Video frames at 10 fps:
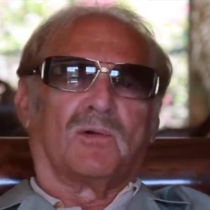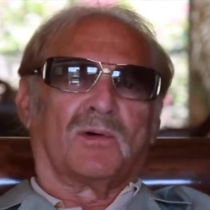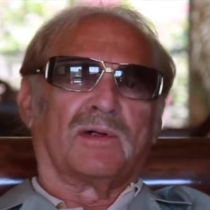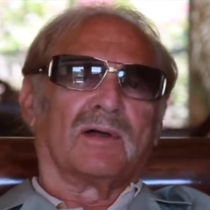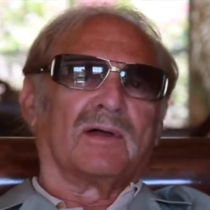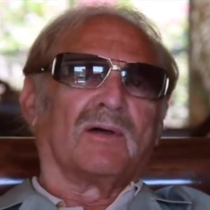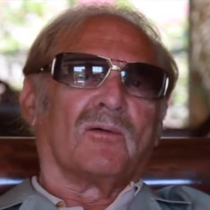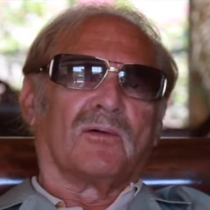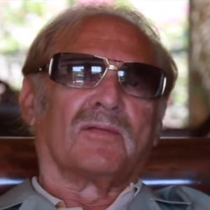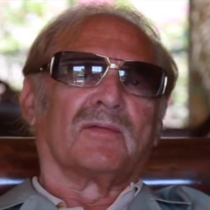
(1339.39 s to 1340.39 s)
war
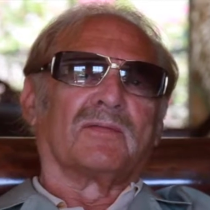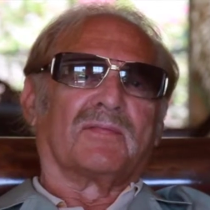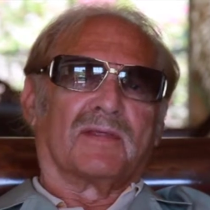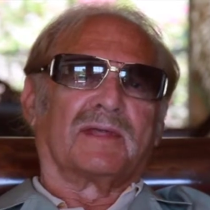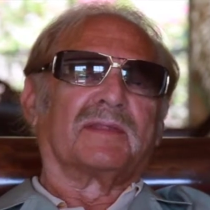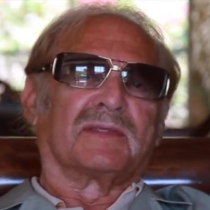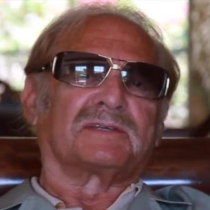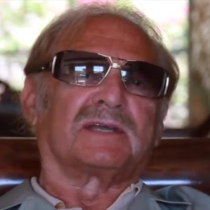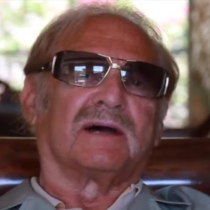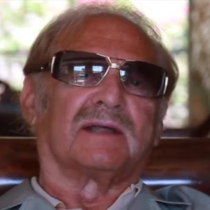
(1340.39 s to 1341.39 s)
or the,
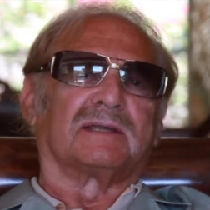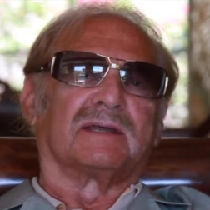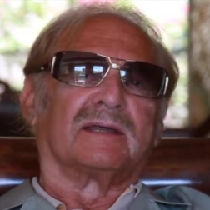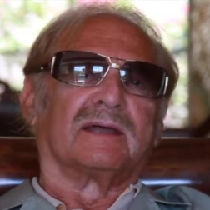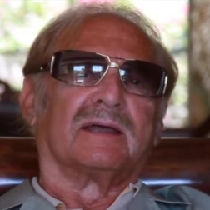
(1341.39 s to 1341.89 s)
this cut.